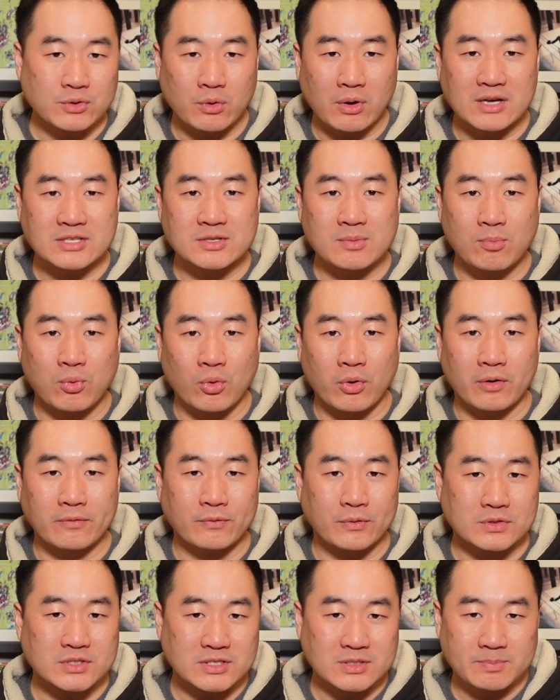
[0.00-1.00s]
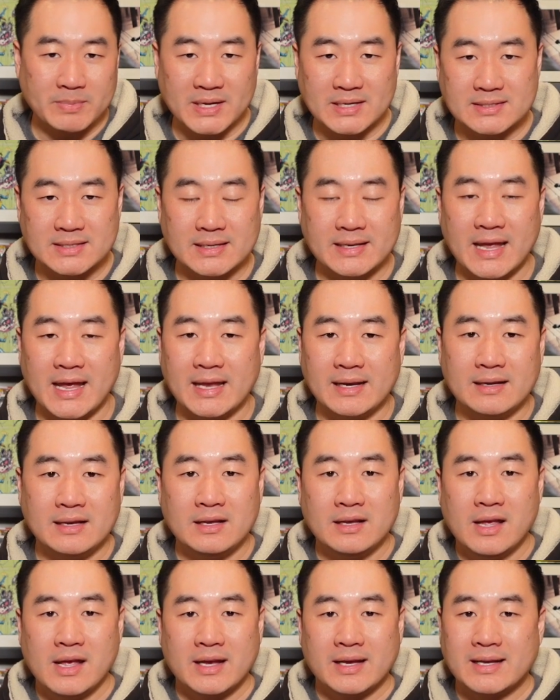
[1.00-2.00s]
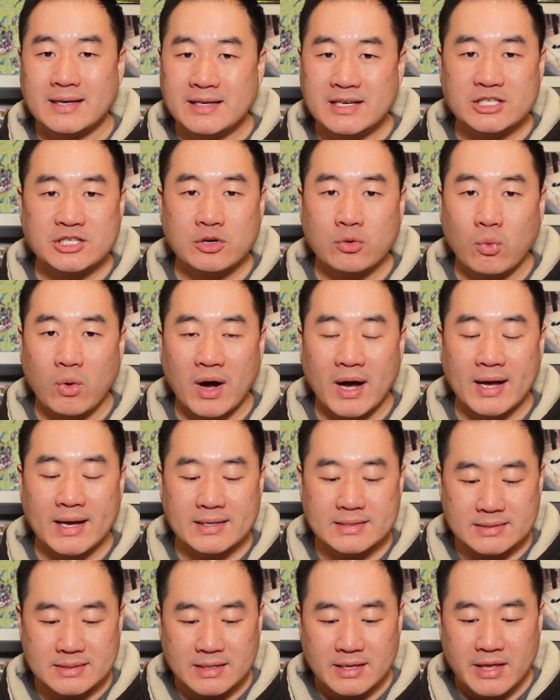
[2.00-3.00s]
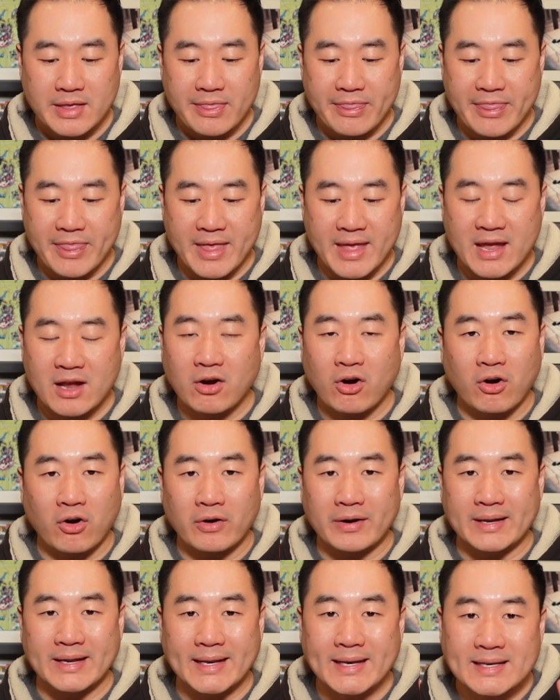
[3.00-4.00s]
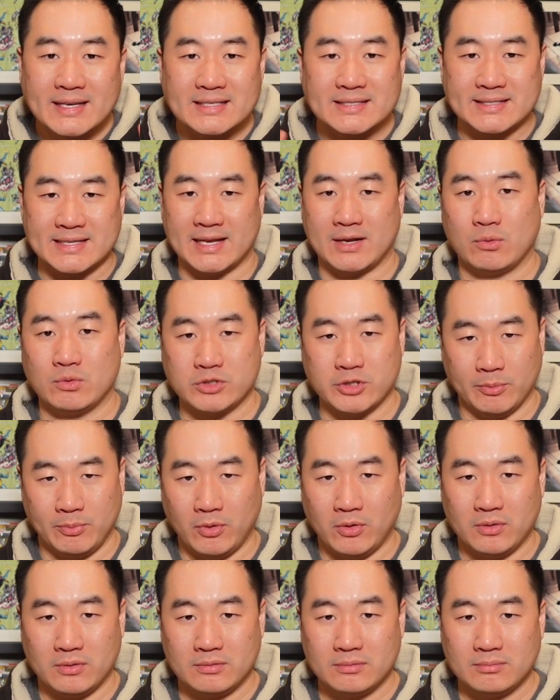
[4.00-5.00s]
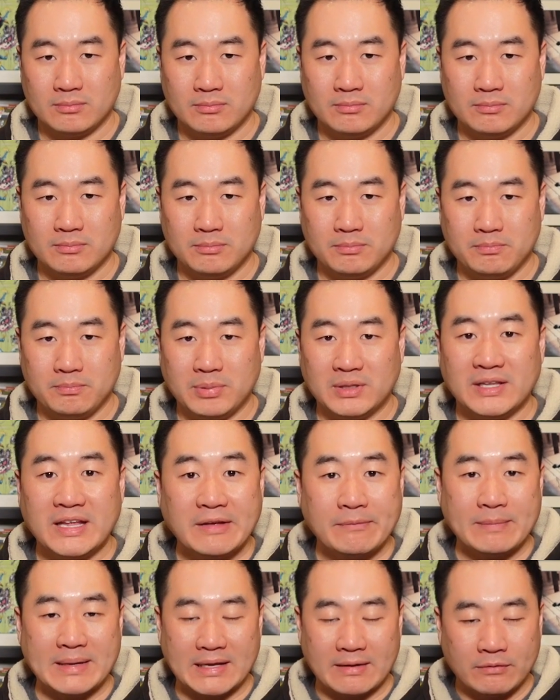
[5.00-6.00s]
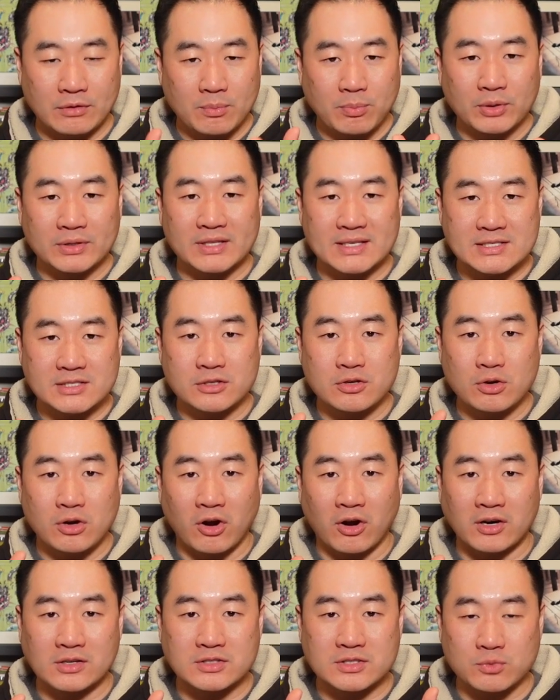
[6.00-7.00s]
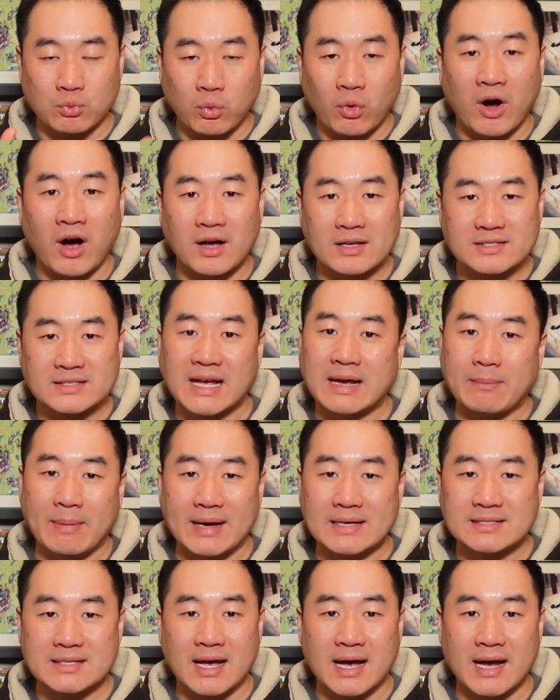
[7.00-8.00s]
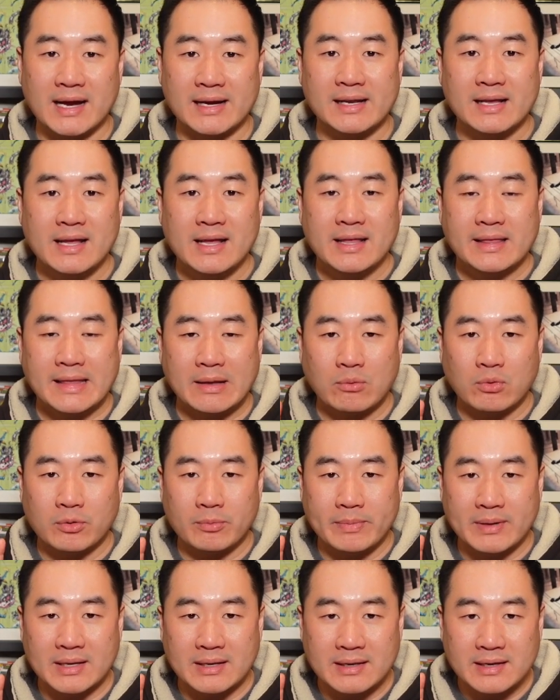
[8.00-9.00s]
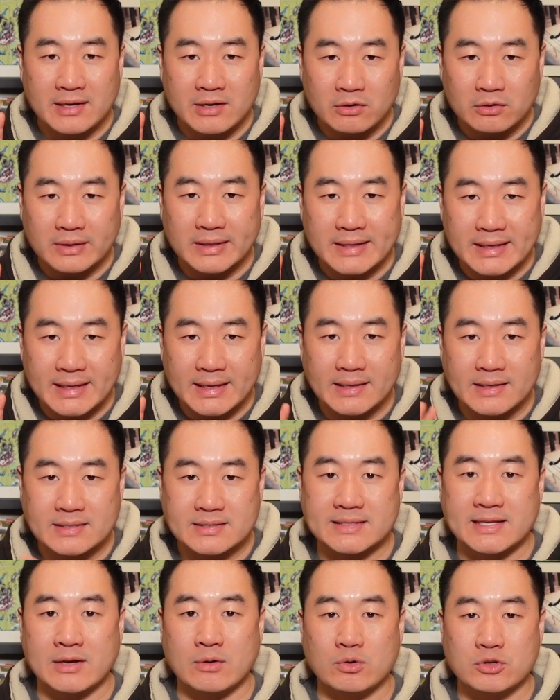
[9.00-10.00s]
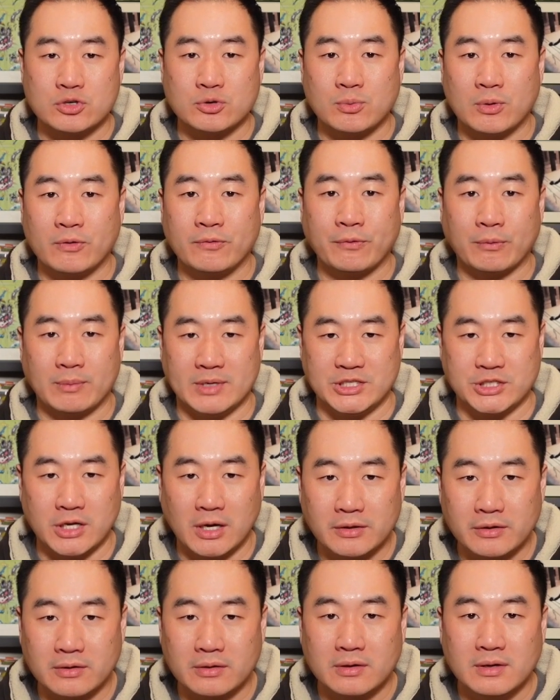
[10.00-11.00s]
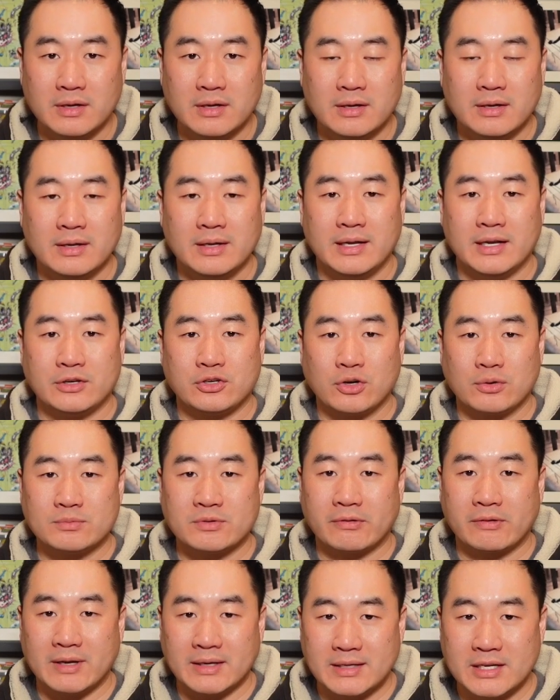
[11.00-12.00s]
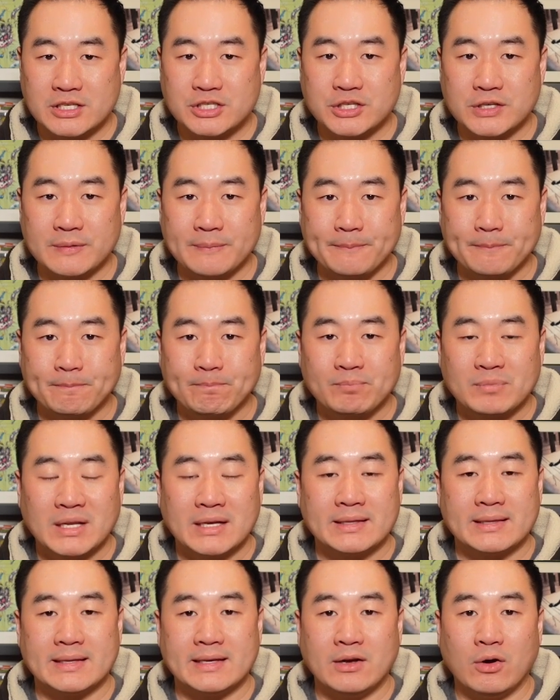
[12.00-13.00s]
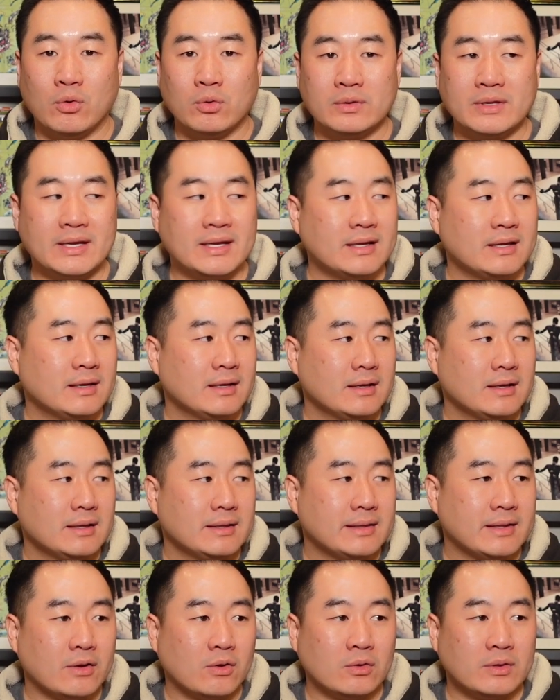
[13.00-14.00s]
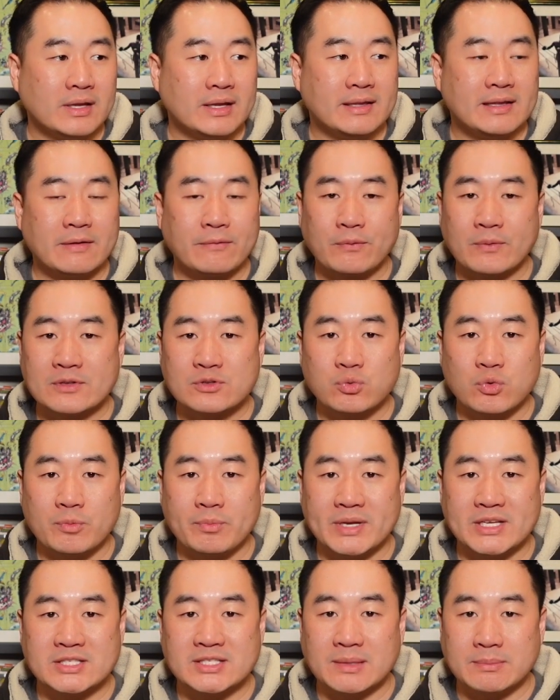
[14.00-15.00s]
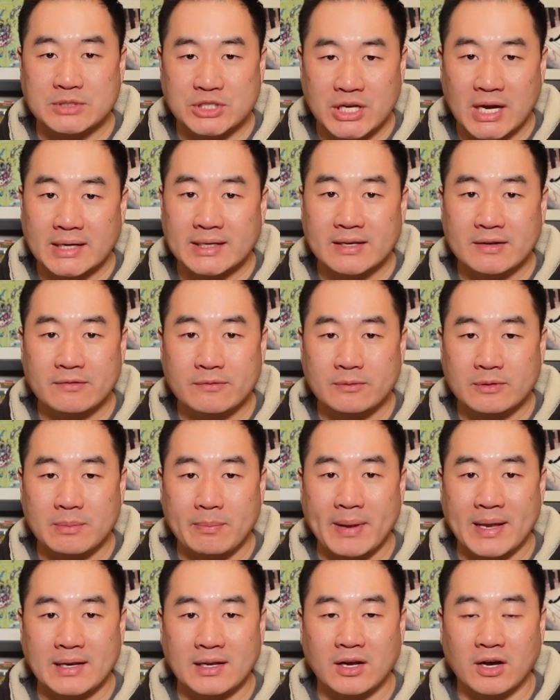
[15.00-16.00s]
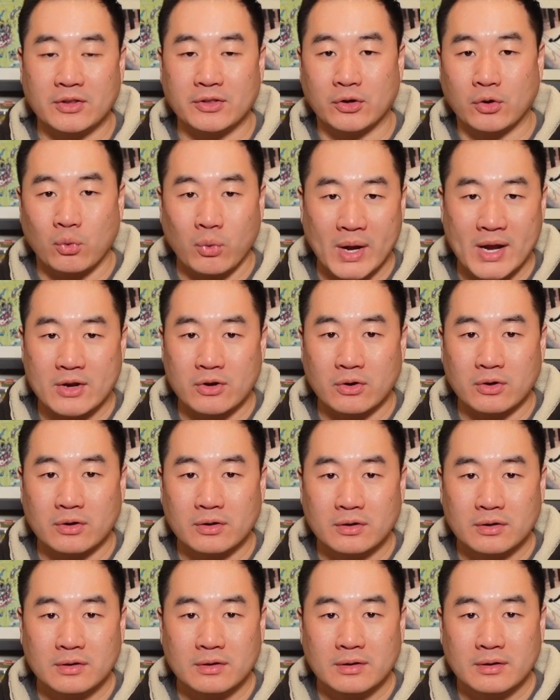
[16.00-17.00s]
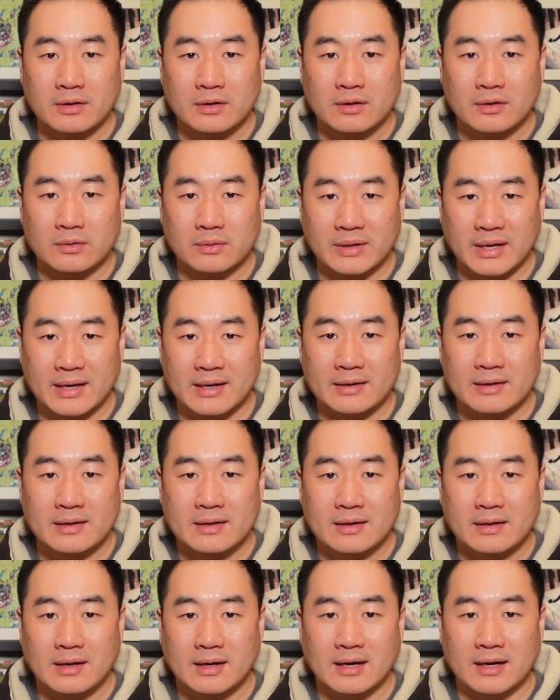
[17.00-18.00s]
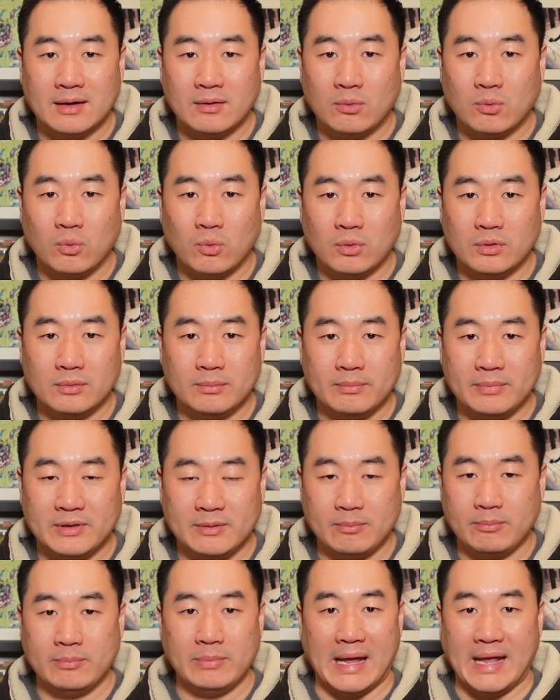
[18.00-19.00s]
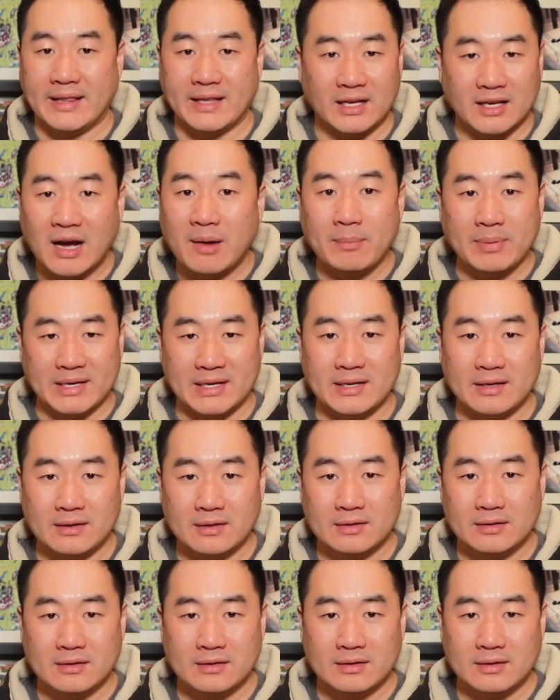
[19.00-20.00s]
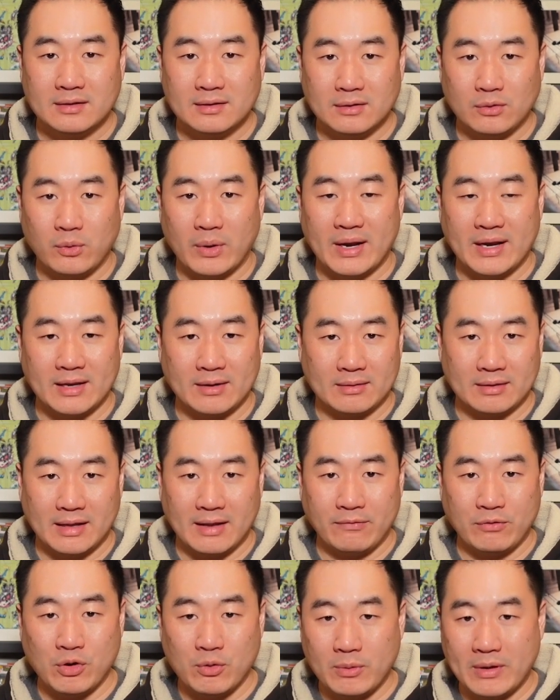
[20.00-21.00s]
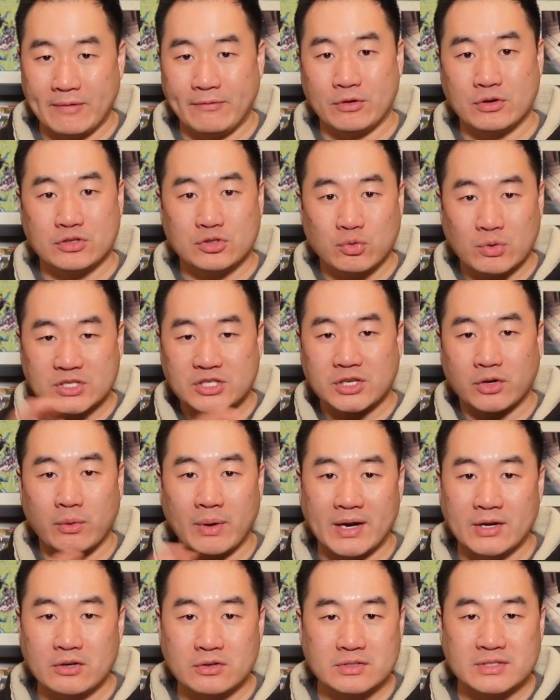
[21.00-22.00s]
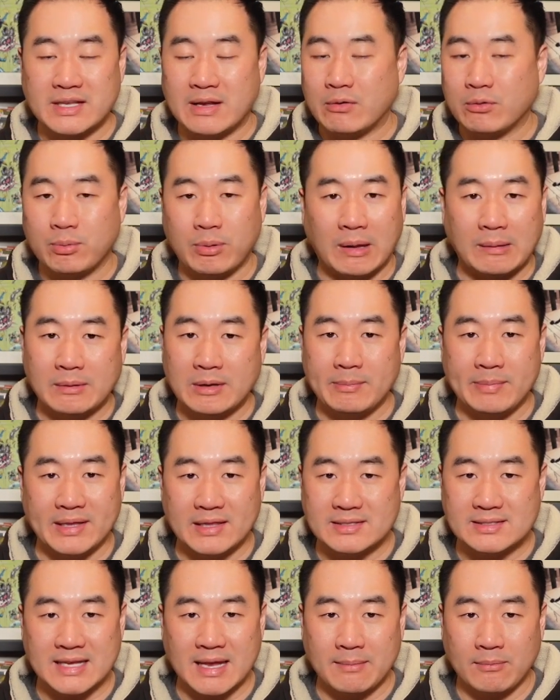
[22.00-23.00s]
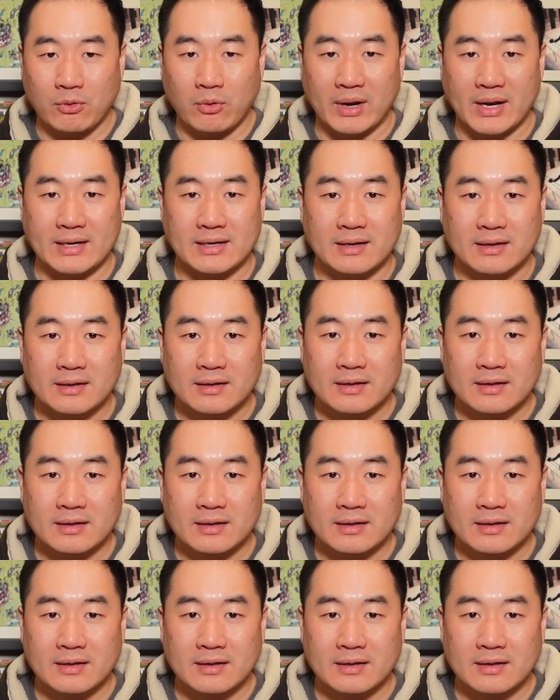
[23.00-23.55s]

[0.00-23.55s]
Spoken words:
across the board versus PSA 10. Condition-wise, they are indistinguishable. Believe me, if you put these two cards raw side by side, they would be nearly indistinguishable from each other in terms of condition. The only difference would be subjective, depending on the grader, okay, and the company, the grading. If you switch the graders, they would probably be the same grade